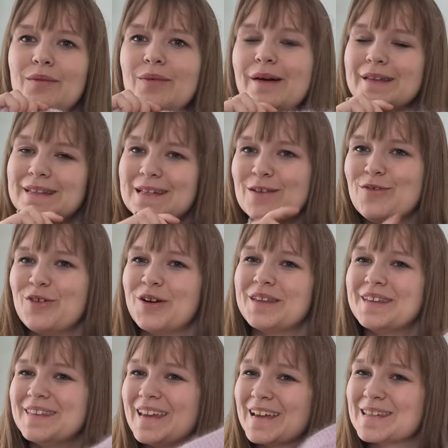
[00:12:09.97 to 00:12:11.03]
ready for
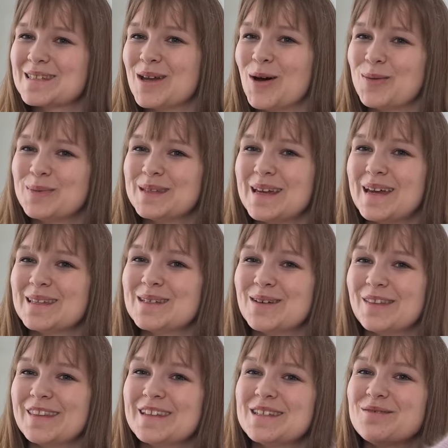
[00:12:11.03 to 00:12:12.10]
the next update
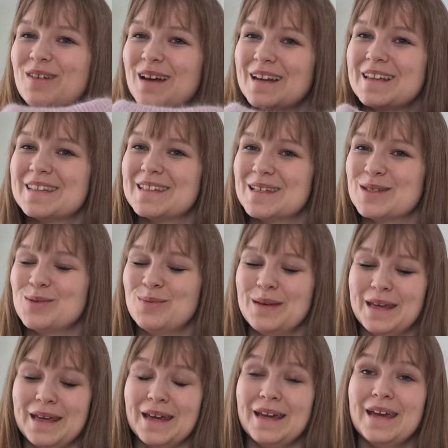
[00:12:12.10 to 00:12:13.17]
on this Violeta to
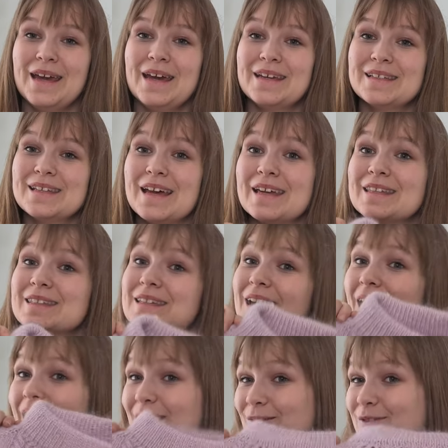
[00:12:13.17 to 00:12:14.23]
be that
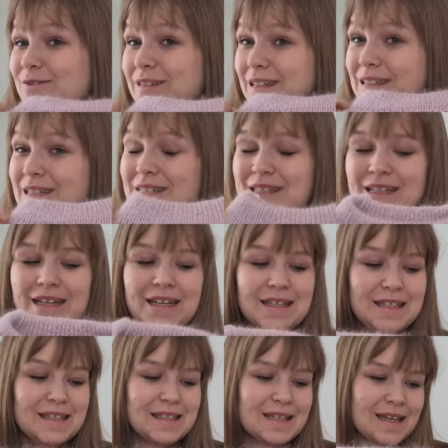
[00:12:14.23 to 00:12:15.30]
I've finished
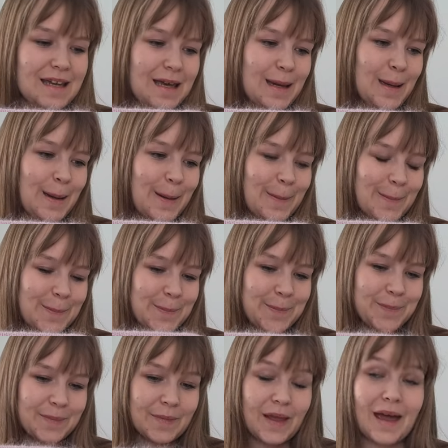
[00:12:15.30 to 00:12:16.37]
it.
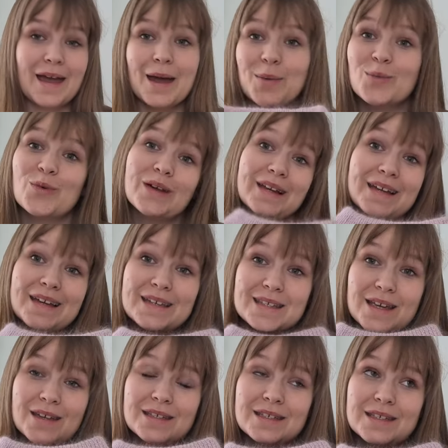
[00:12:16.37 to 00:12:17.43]
I am really
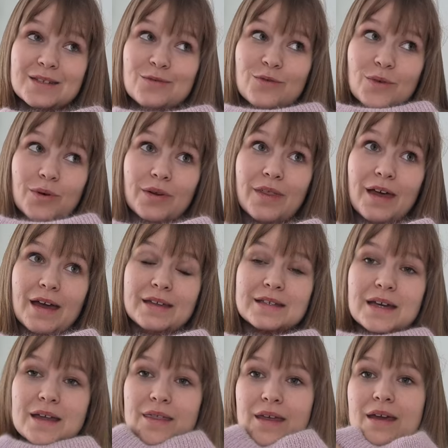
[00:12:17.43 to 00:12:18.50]
excited for that.
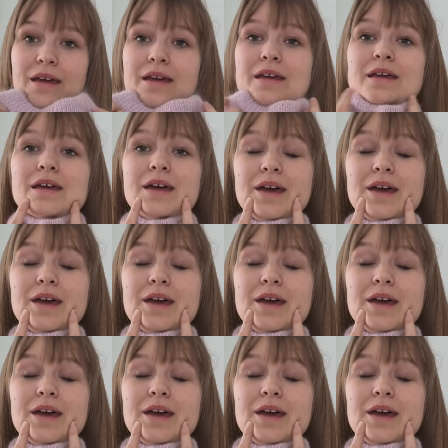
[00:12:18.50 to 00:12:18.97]
I think